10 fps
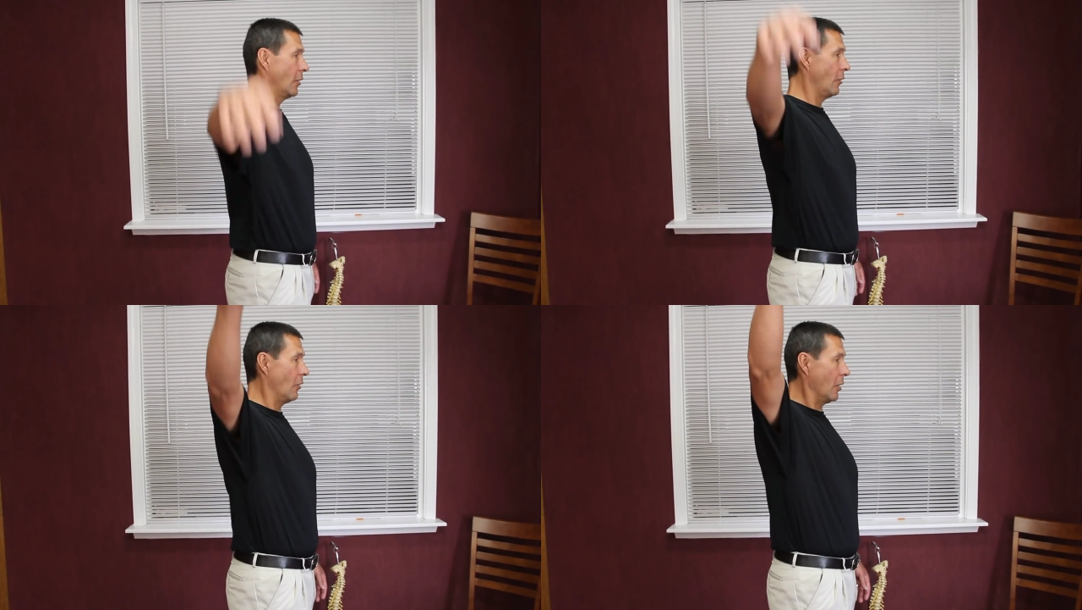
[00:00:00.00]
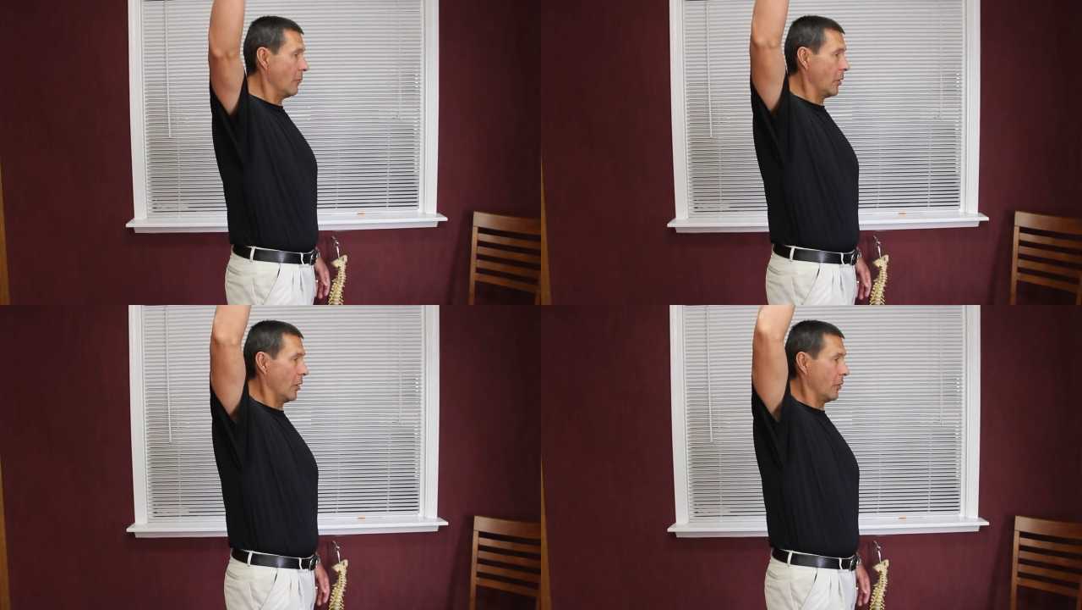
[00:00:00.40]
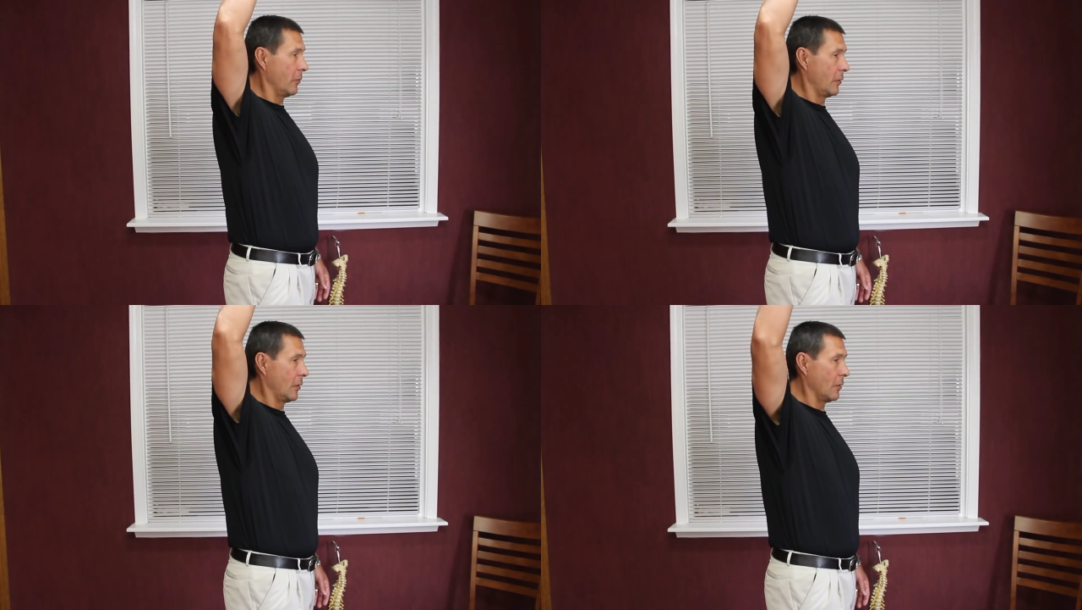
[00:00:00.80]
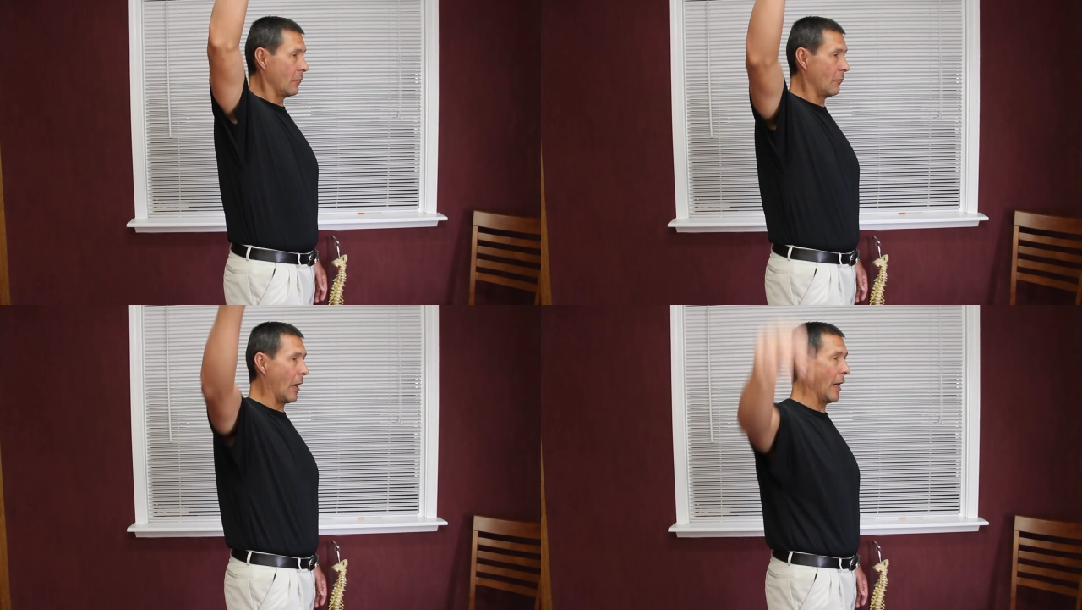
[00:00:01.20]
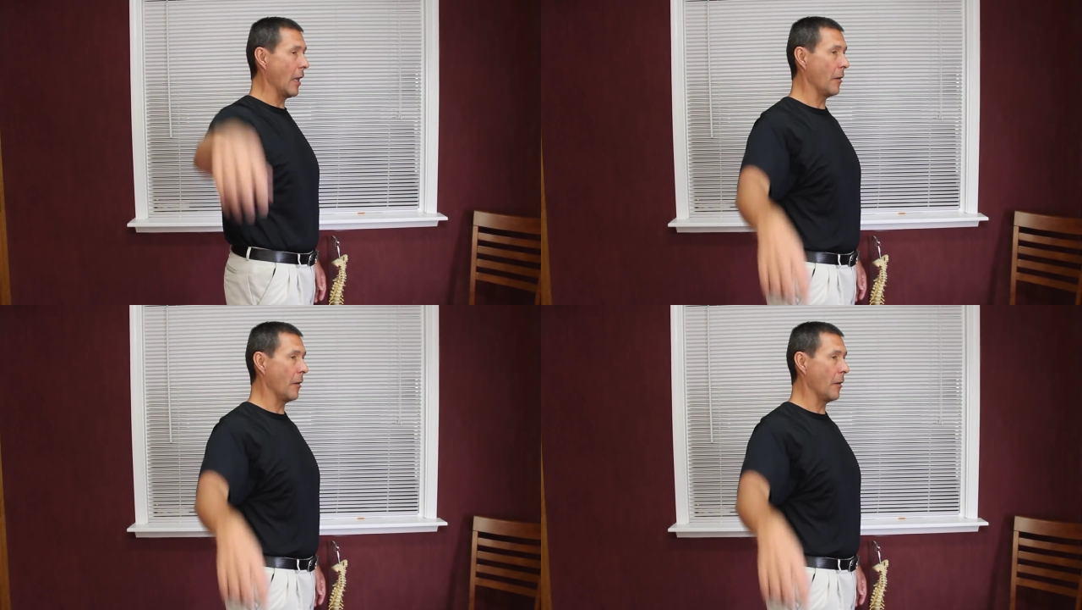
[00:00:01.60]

your arm goes right